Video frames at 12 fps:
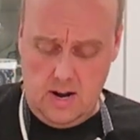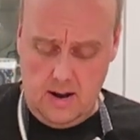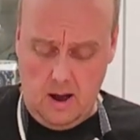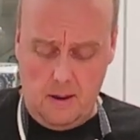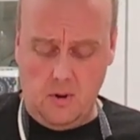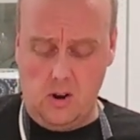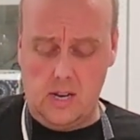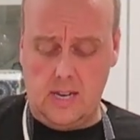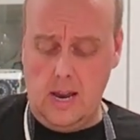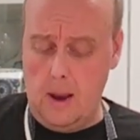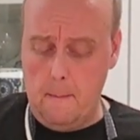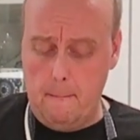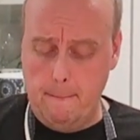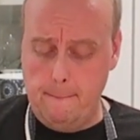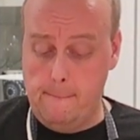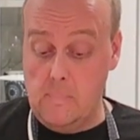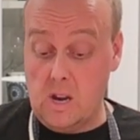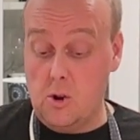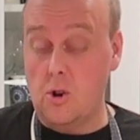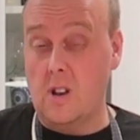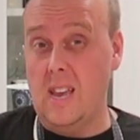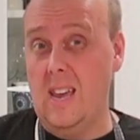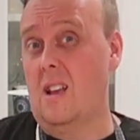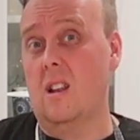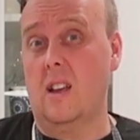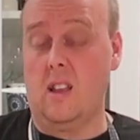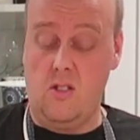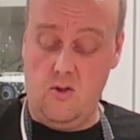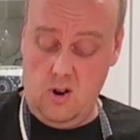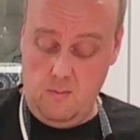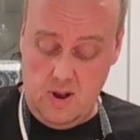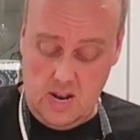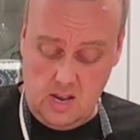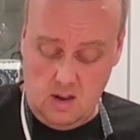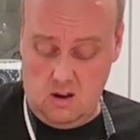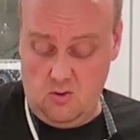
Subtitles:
I'm going to say it could take like 30 minutes,